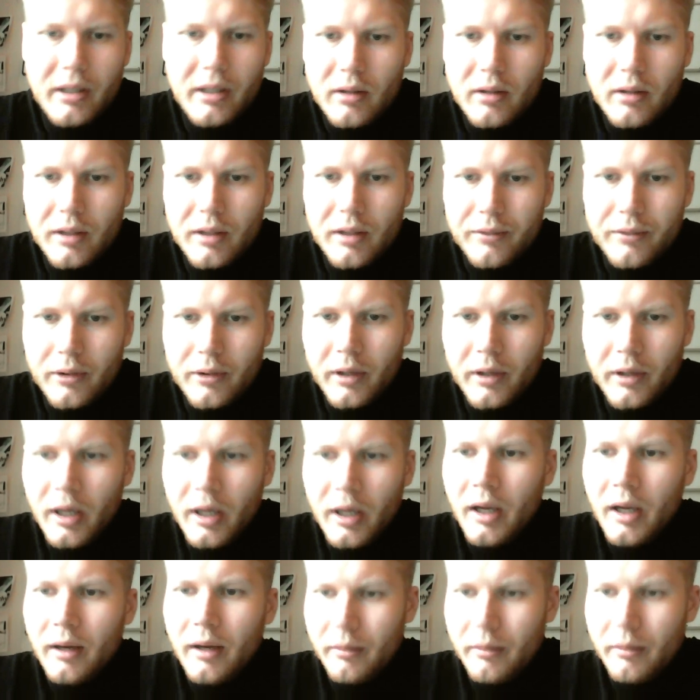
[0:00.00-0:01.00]
looking for
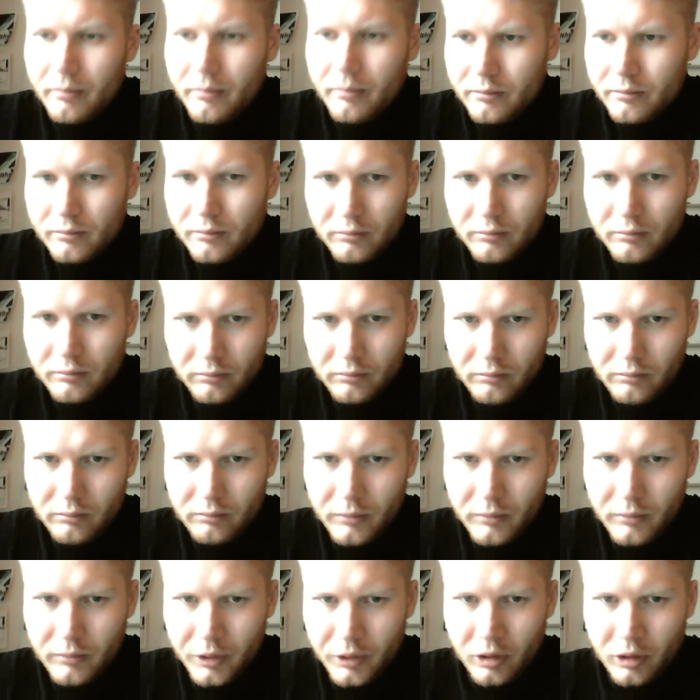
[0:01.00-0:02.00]

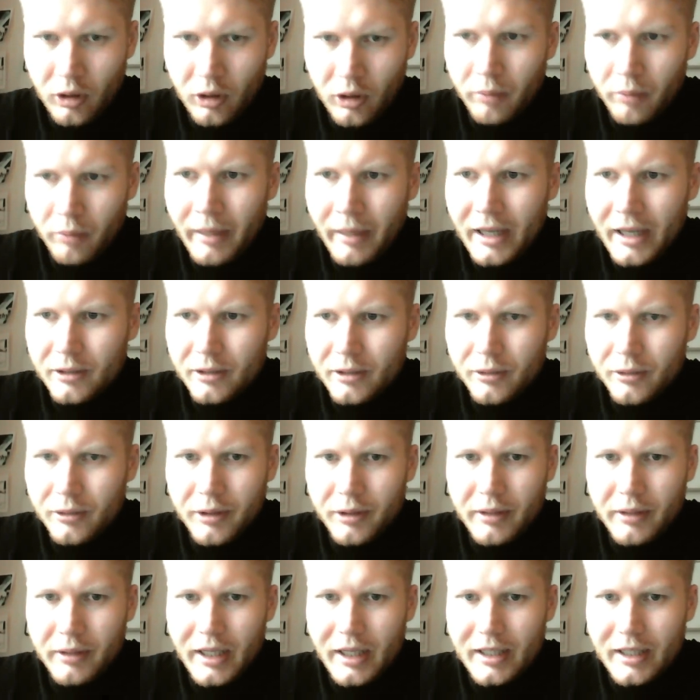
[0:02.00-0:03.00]
to go back to here
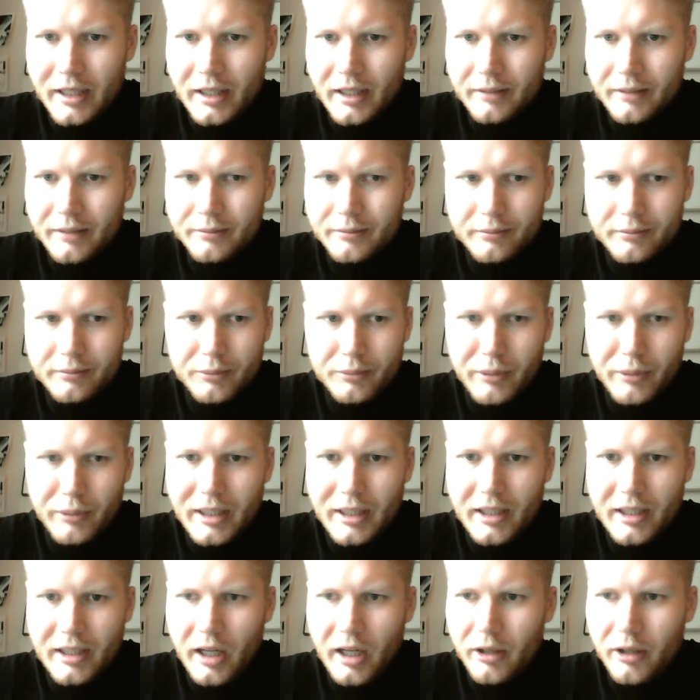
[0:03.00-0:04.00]
like a twenty
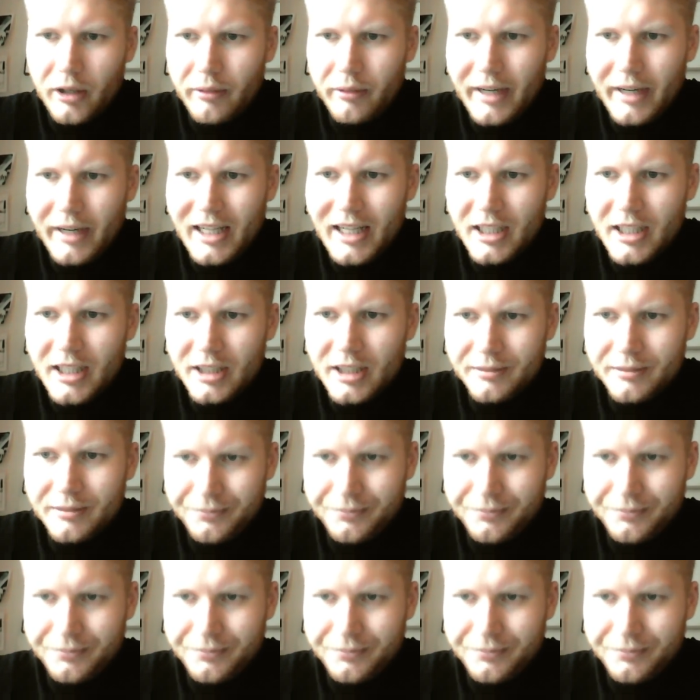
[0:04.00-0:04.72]
dollar range.